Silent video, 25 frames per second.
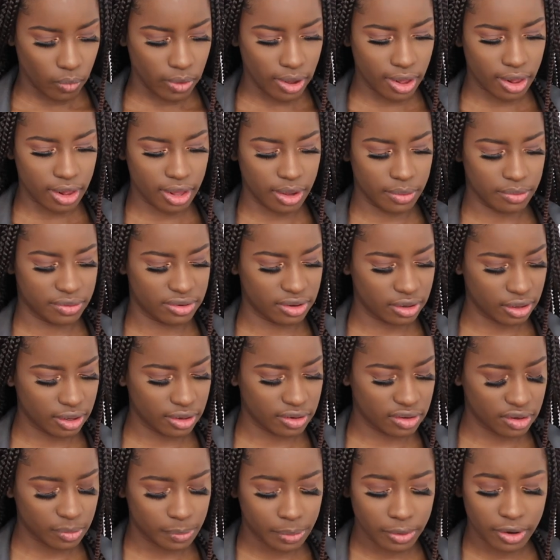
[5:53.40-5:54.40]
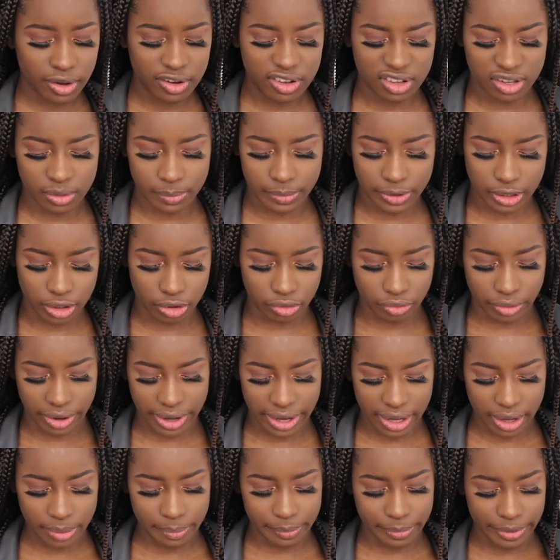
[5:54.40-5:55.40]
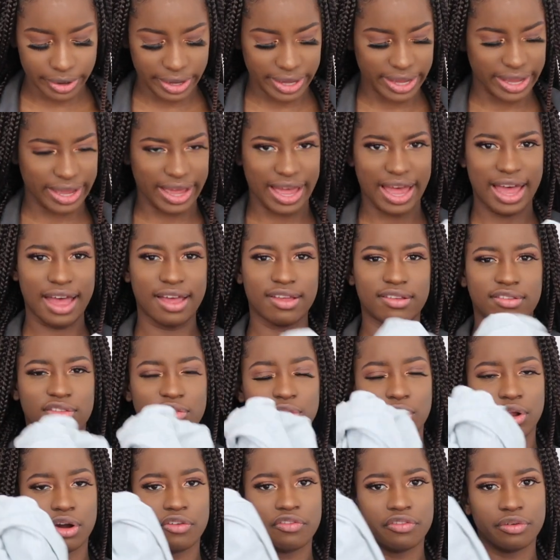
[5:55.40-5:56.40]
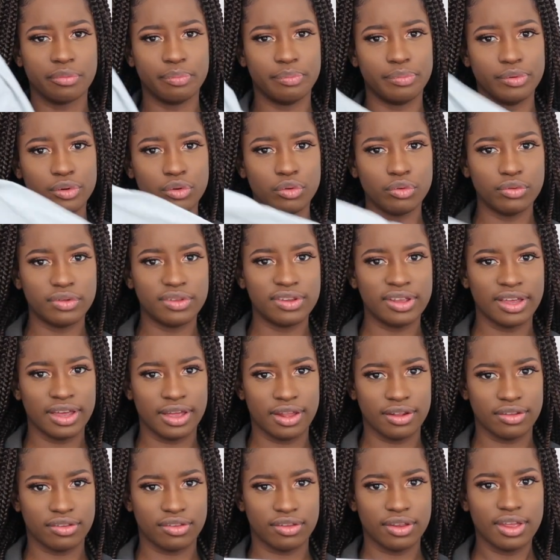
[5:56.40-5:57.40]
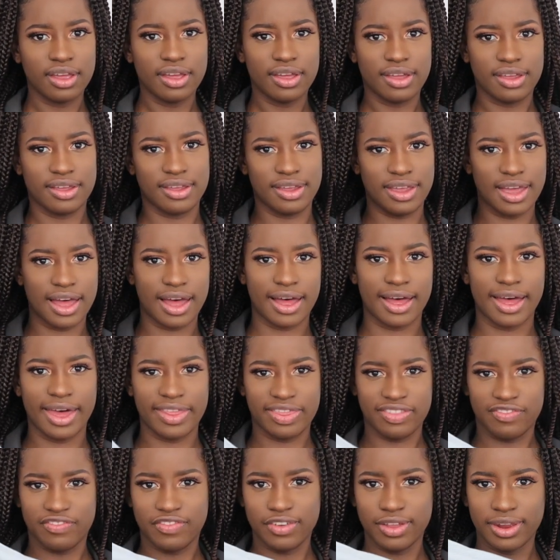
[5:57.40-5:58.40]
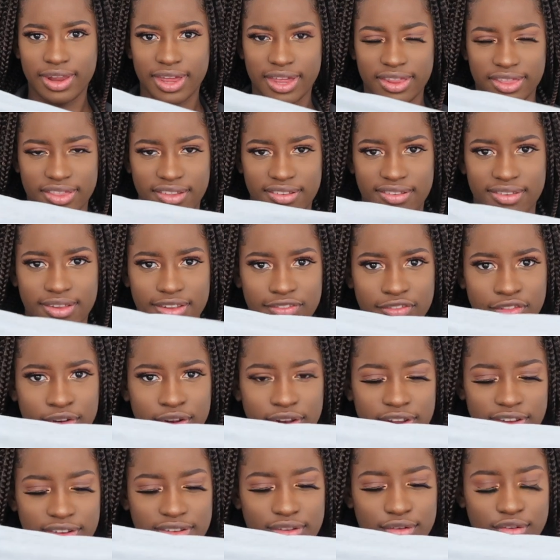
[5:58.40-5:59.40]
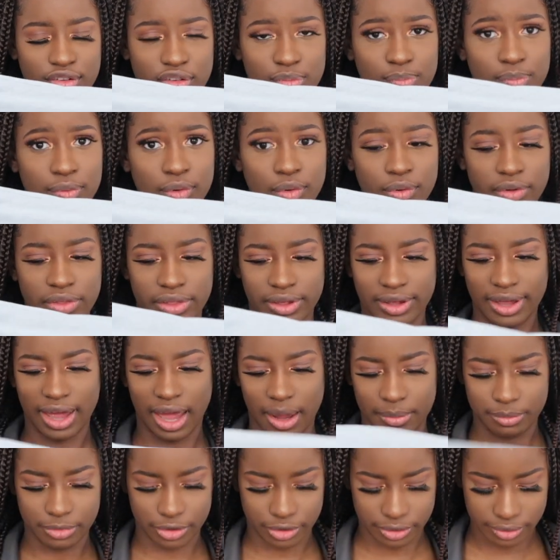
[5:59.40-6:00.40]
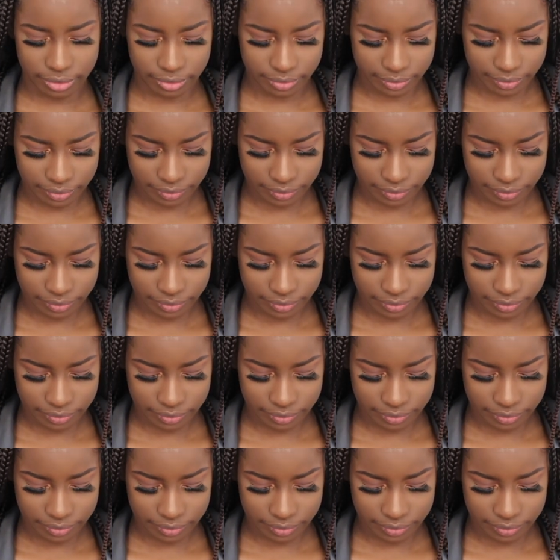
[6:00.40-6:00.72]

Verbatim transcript: well, it's supposed to be gray, but it has sort of a blue tint. Yeah, I feel like this even this looks blue in the camera.